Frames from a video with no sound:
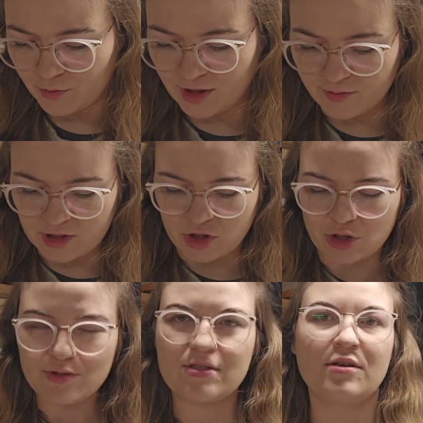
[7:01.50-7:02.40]
What I've been
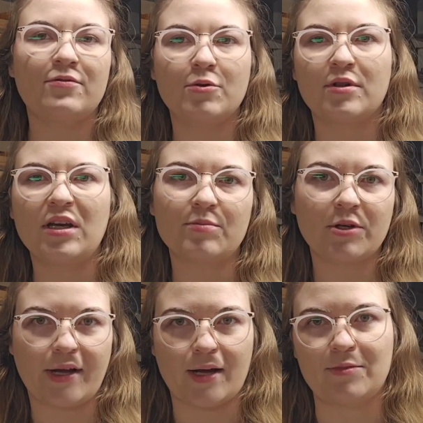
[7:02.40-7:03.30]
using for the
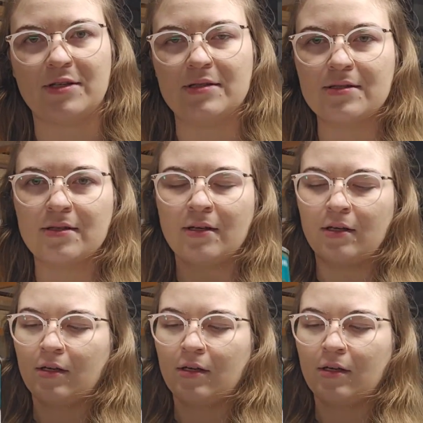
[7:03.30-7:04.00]
upper cabinets